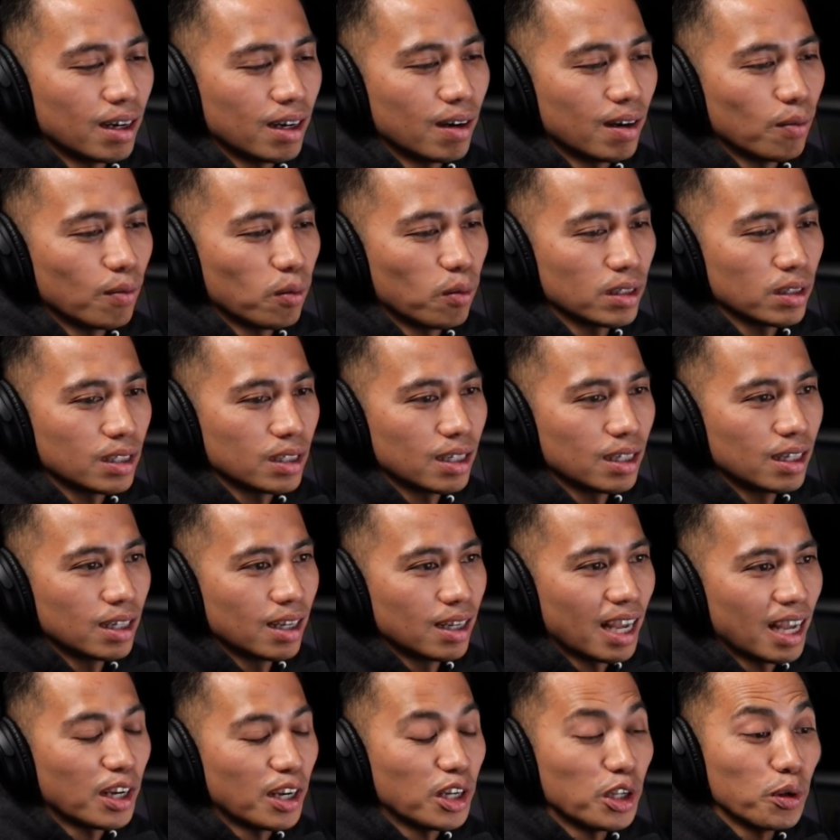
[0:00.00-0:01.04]
What?
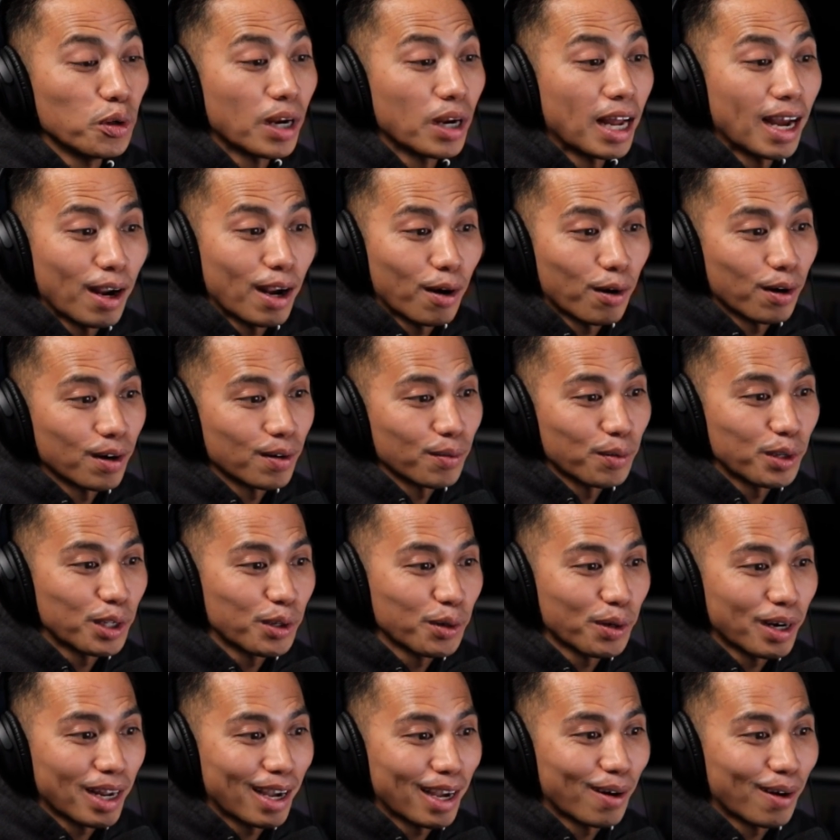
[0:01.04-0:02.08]
And you and
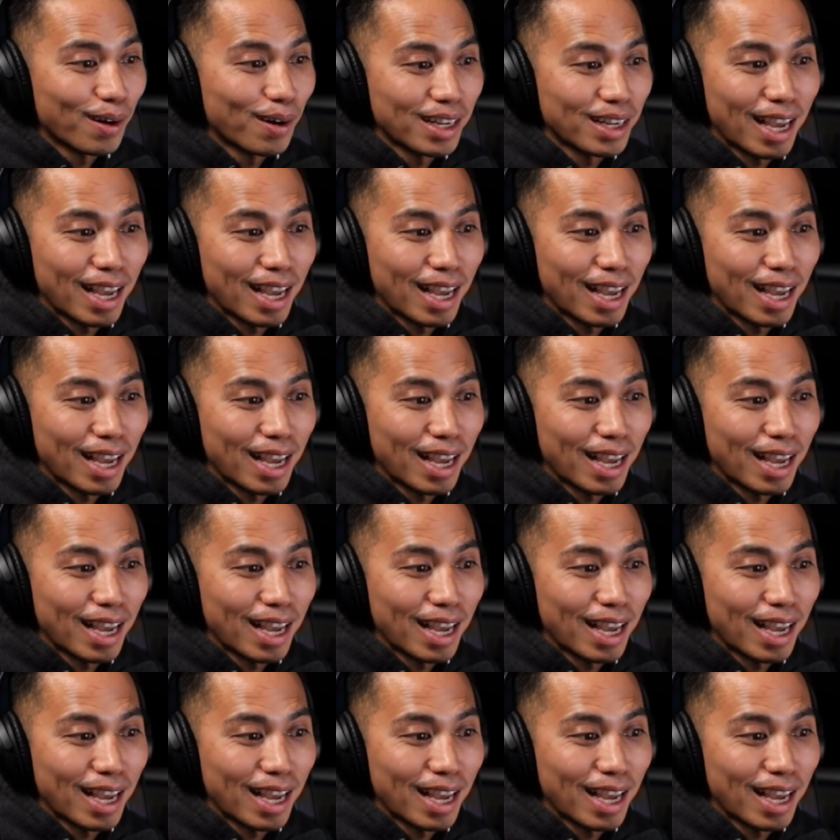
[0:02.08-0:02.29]
I aren't